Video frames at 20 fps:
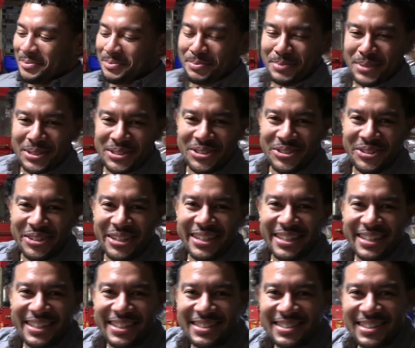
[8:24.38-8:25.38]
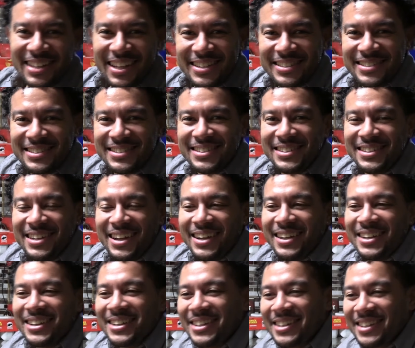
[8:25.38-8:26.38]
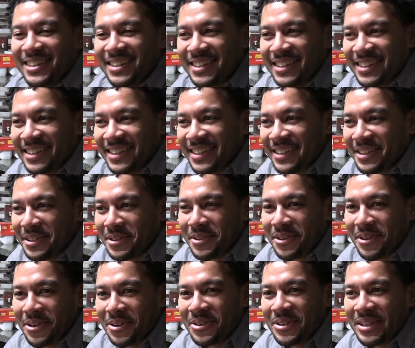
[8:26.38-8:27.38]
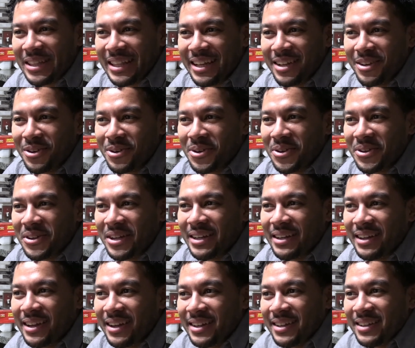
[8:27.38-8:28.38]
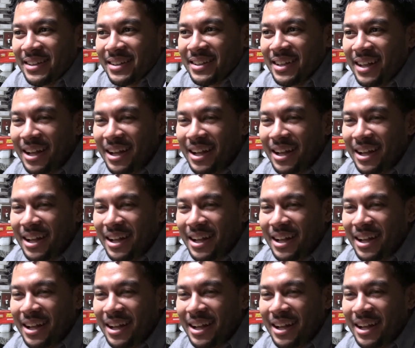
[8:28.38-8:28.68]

But so then it gets late into the night, later on that night.